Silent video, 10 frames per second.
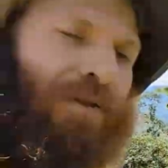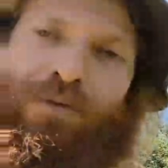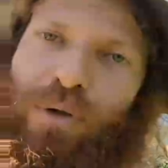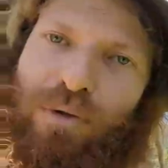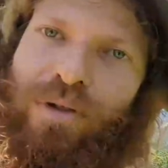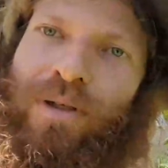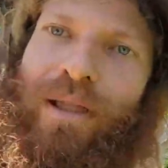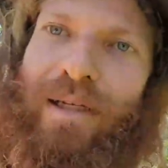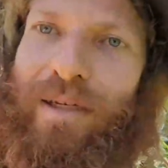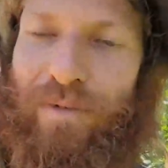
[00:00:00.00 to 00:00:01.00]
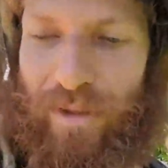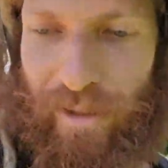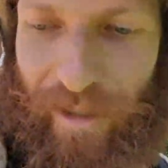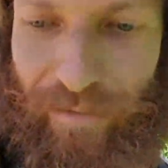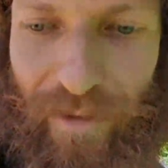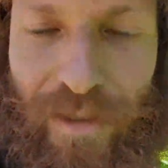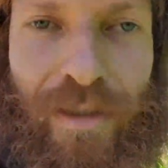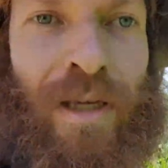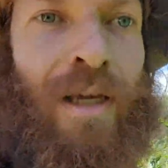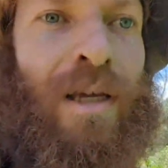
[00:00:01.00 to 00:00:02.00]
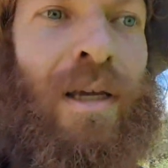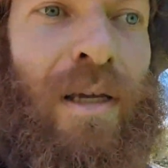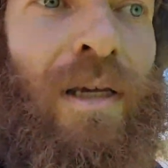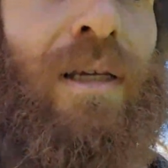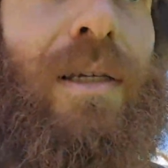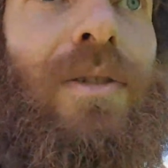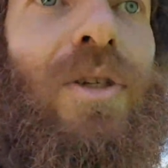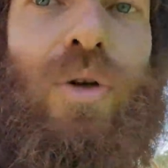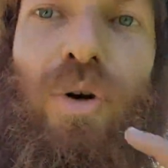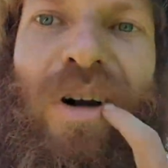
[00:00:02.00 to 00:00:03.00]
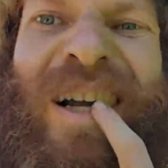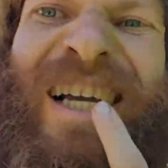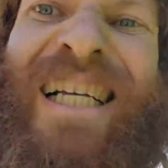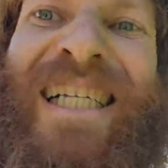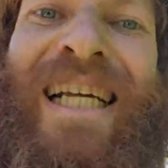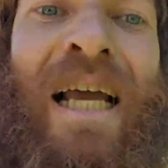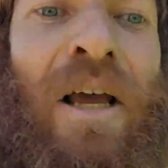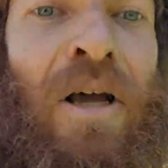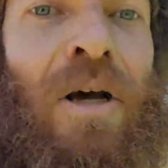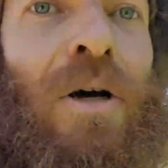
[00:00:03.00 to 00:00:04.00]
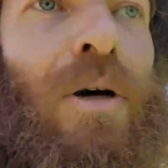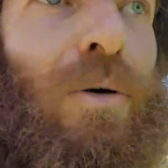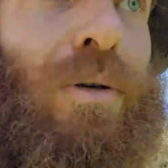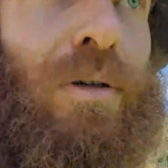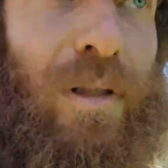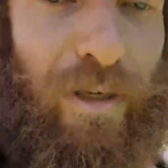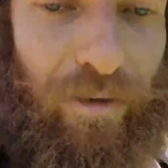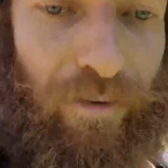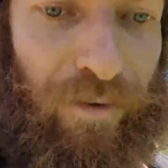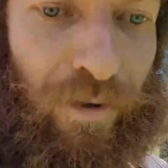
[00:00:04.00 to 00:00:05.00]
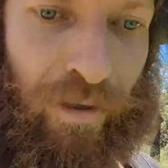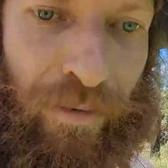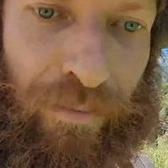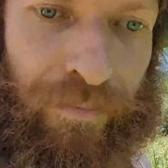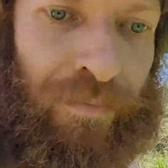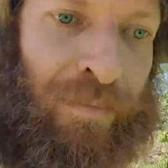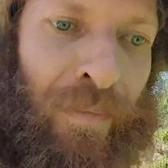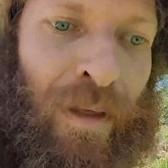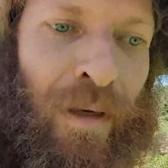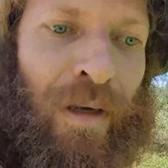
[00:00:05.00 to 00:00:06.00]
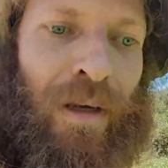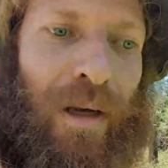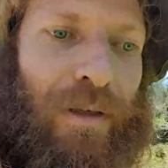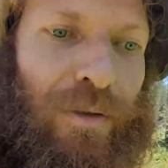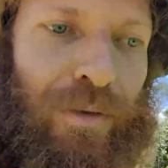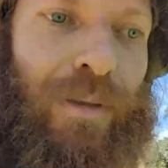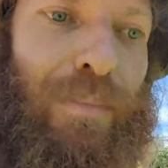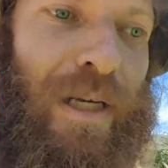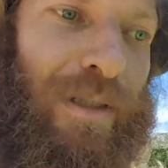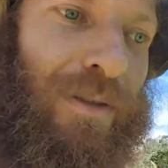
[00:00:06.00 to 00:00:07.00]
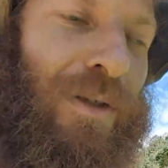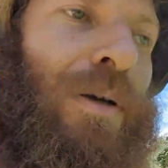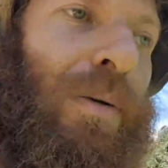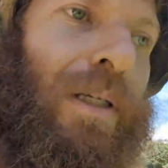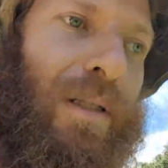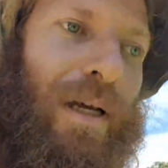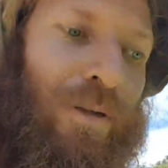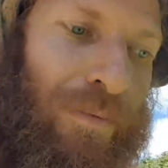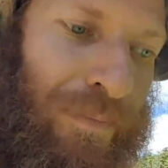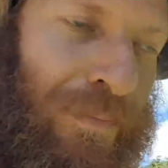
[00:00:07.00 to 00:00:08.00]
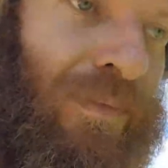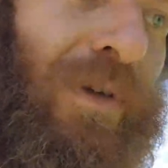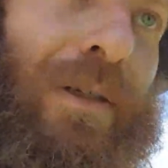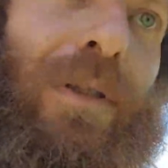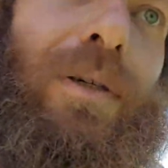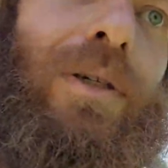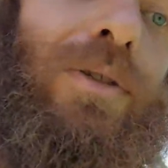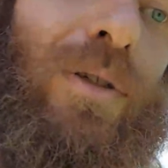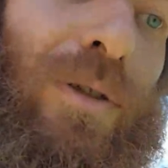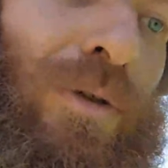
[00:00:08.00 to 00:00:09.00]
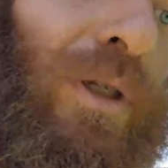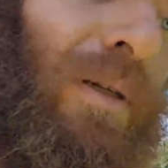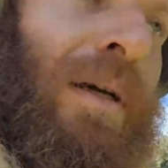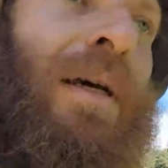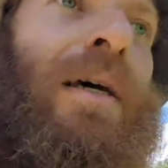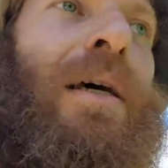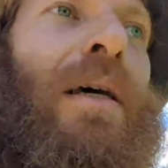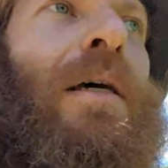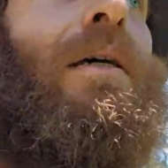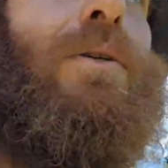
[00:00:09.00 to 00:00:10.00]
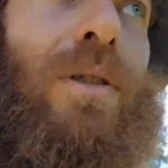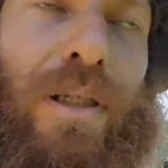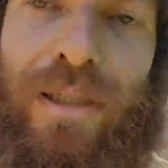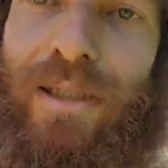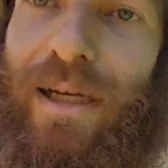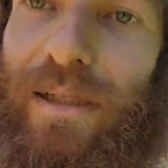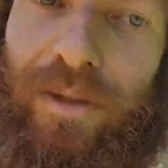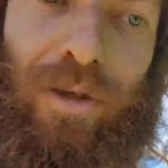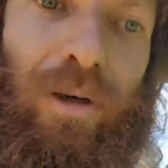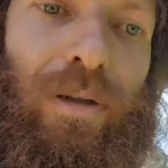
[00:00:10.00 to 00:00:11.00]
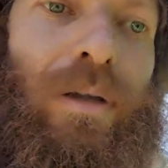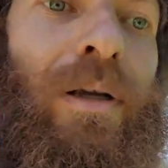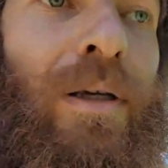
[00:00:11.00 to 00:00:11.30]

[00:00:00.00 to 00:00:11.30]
fruit that gave you the cavities. It's your oral health. How do you combat it? Right now, found a good solution using xylitol.